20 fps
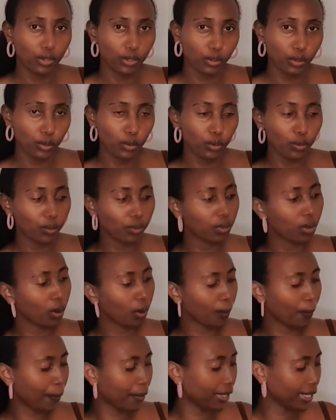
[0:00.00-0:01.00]
you
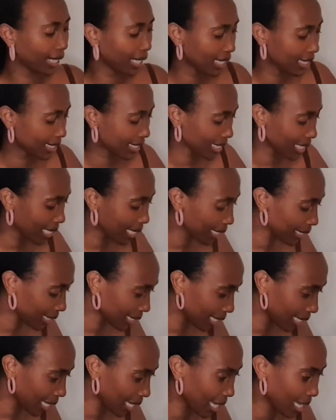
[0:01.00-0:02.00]
what is in
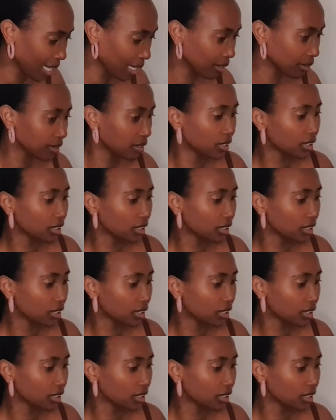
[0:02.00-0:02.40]
here.